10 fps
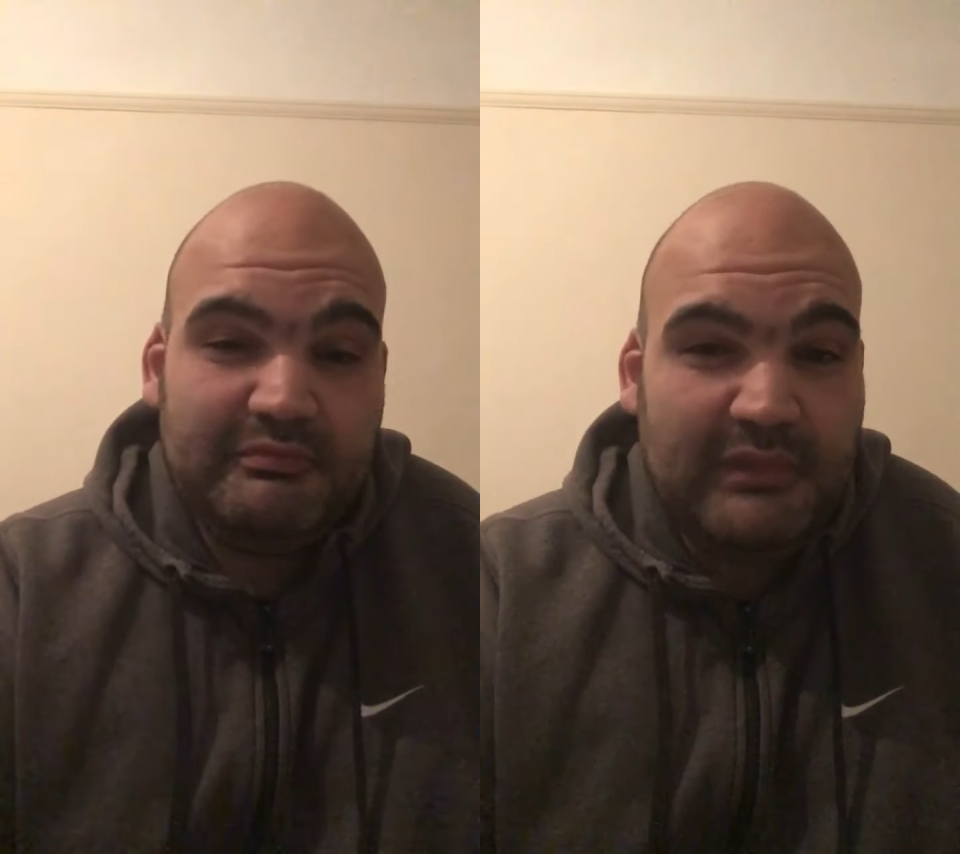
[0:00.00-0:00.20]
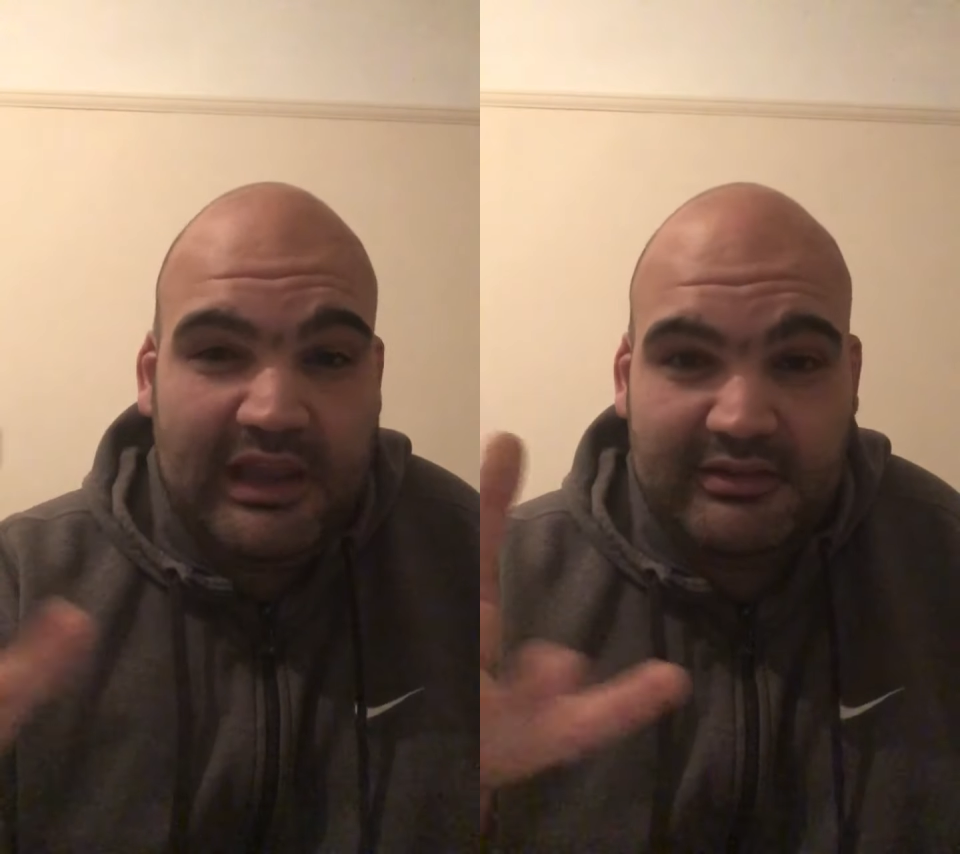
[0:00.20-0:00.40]

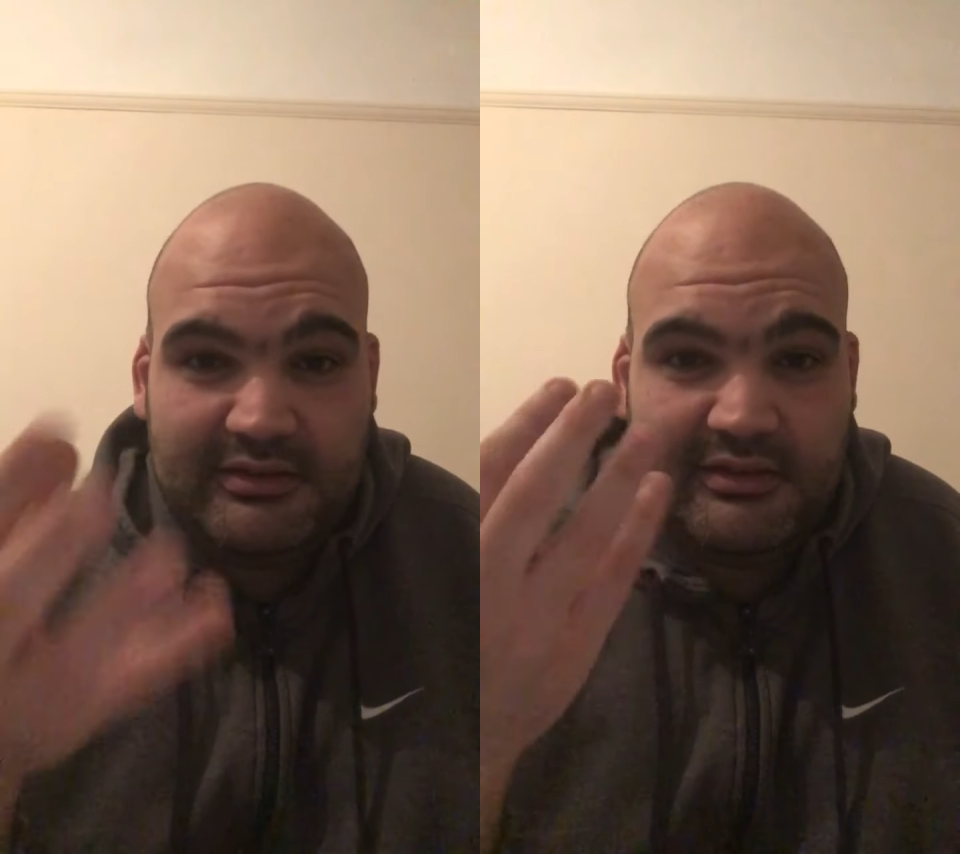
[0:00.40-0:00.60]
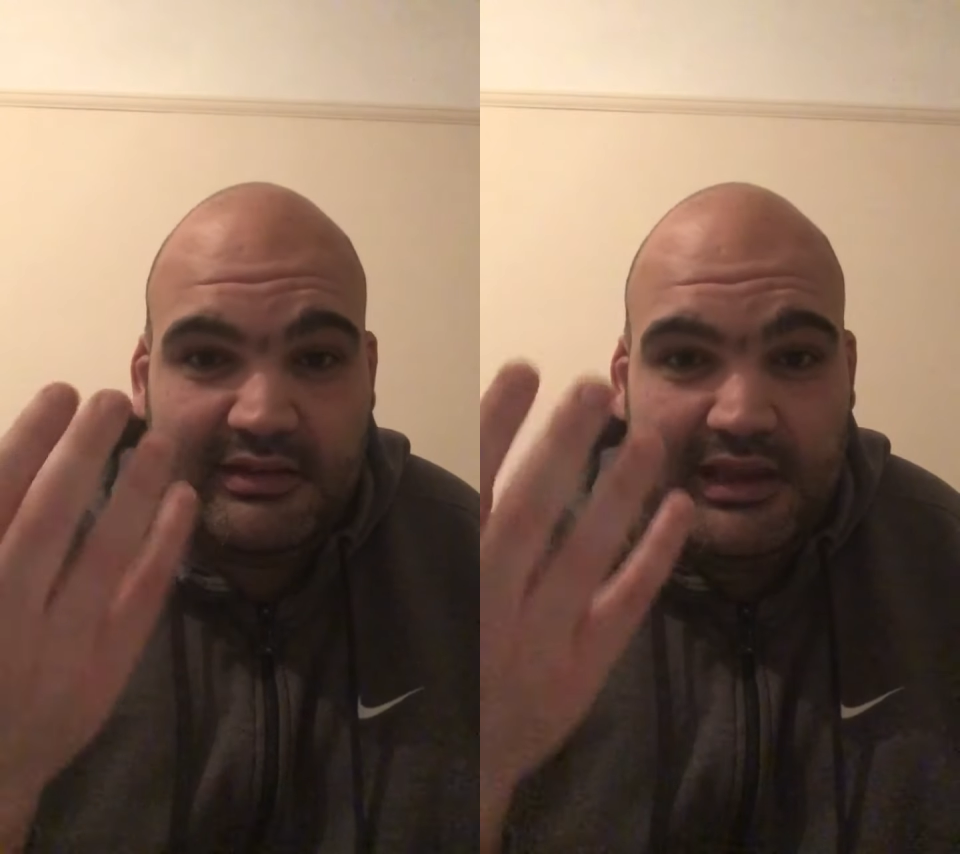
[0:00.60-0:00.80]
has
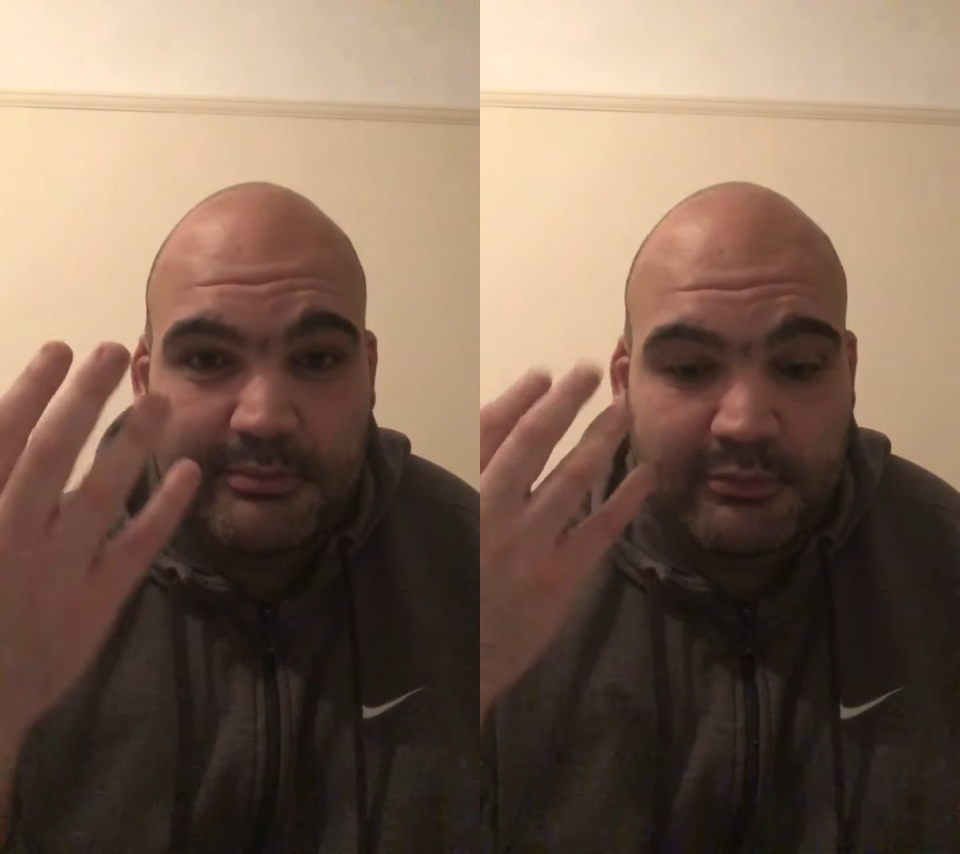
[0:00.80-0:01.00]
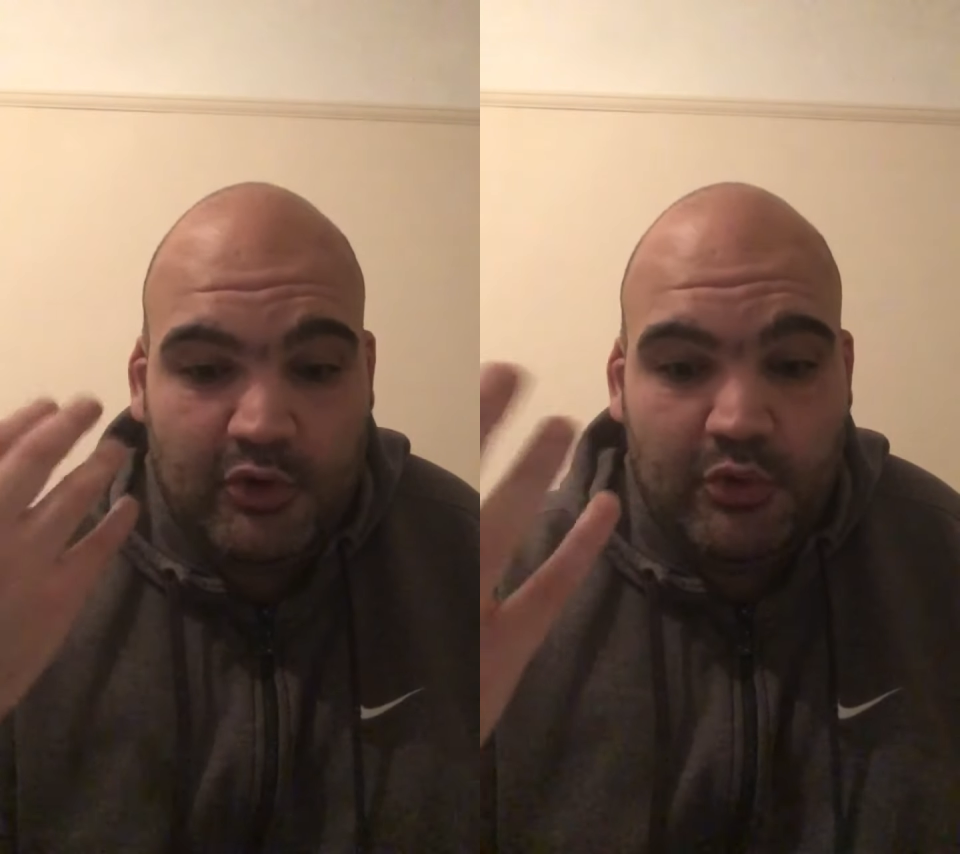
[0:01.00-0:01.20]
the same